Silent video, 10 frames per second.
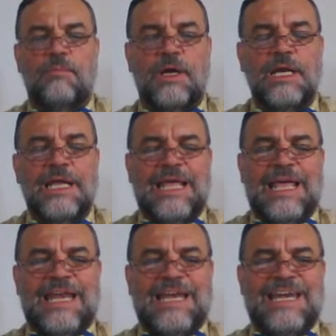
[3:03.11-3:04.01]
But
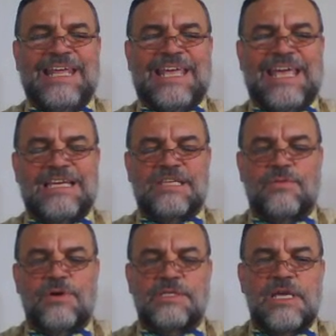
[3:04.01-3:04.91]
in any case,
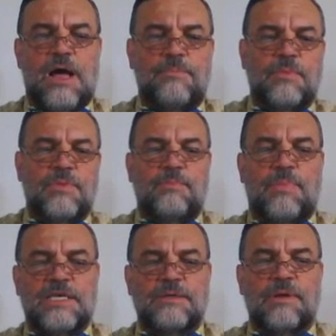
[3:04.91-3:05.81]
there is the
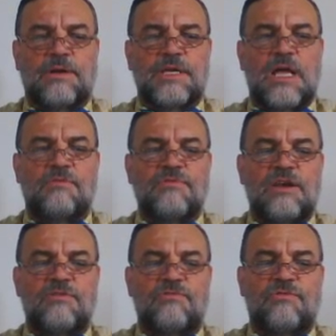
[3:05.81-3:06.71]
possibility of
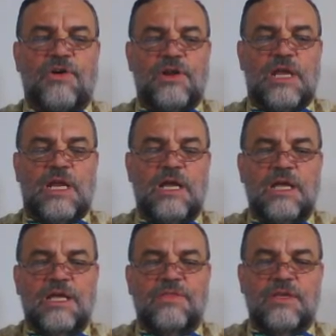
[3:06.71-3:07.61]
inverting
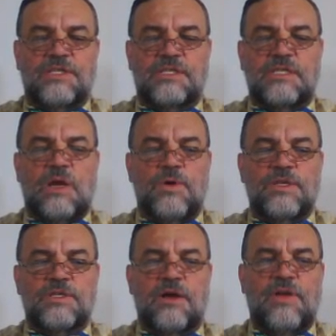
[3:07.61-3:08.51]
the
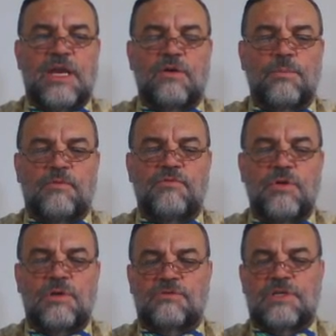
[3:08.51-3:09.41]
sequence of a group of
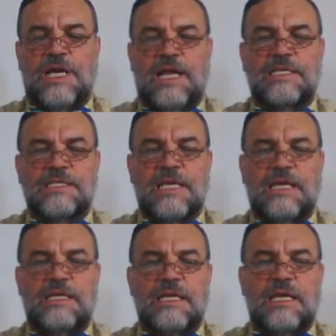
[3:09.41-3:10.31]
nucleotides
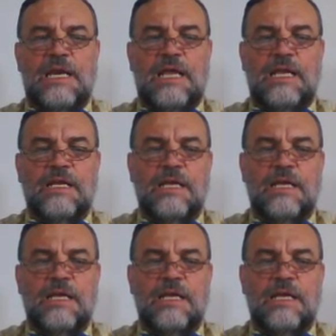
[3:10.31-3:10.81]
in DNA.